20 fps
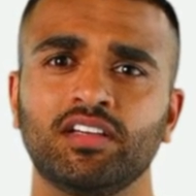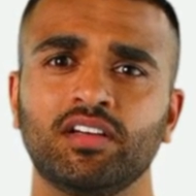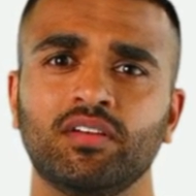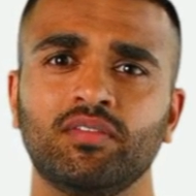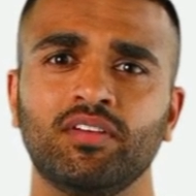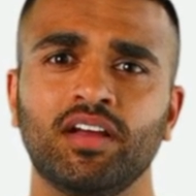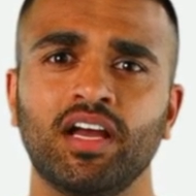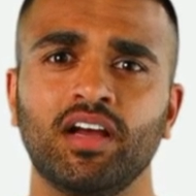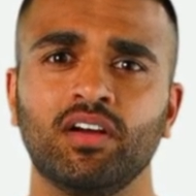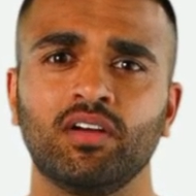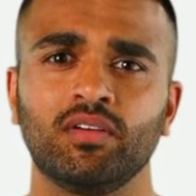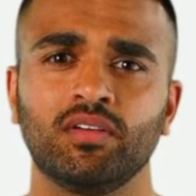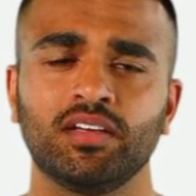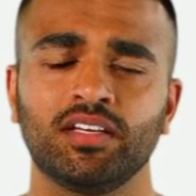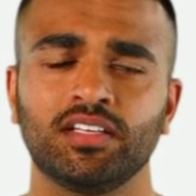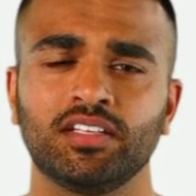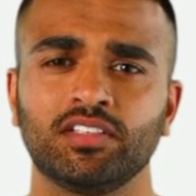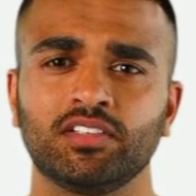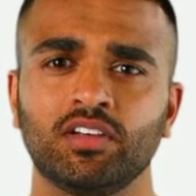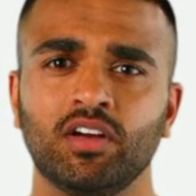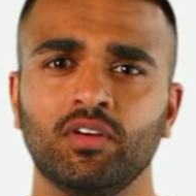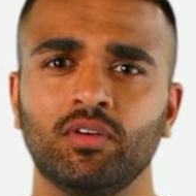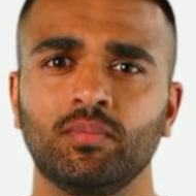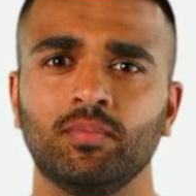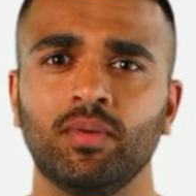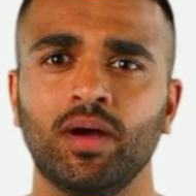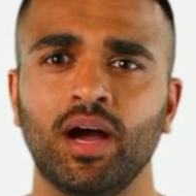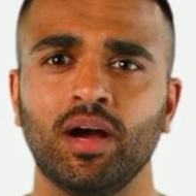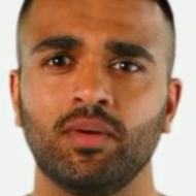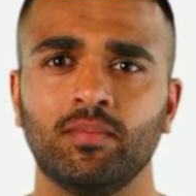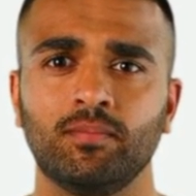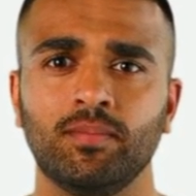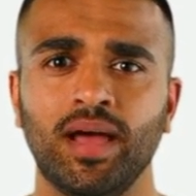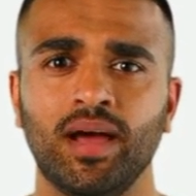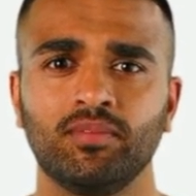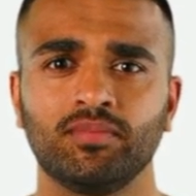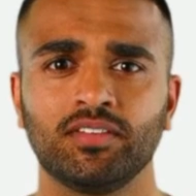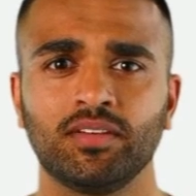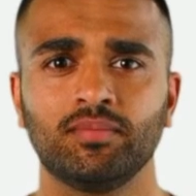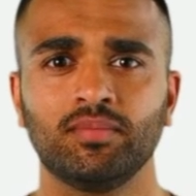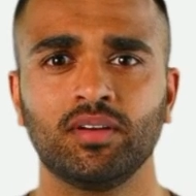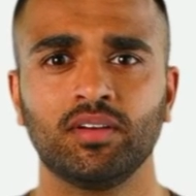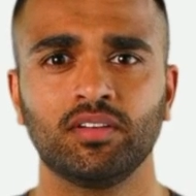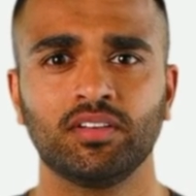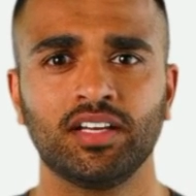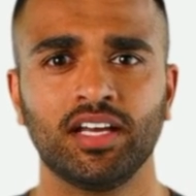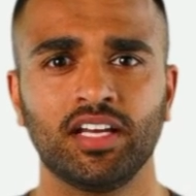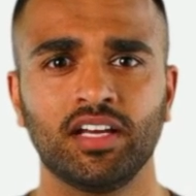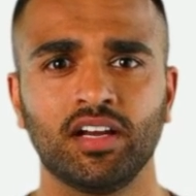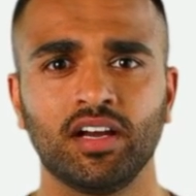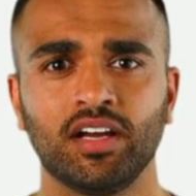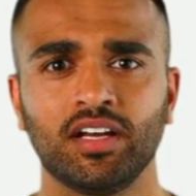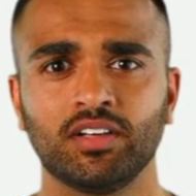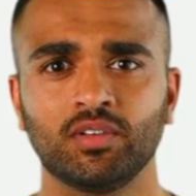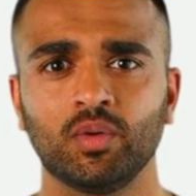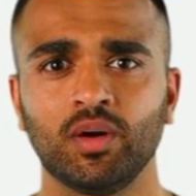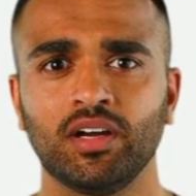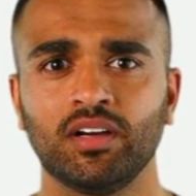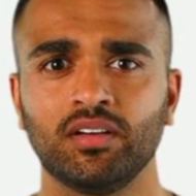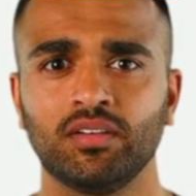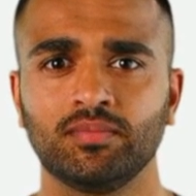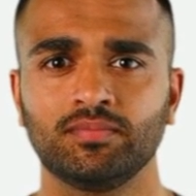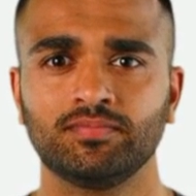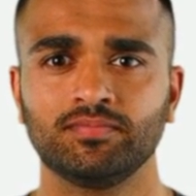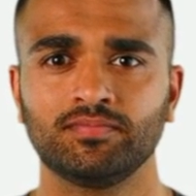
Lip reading: the vehicle and install the bottom mounting bolt and nut as well.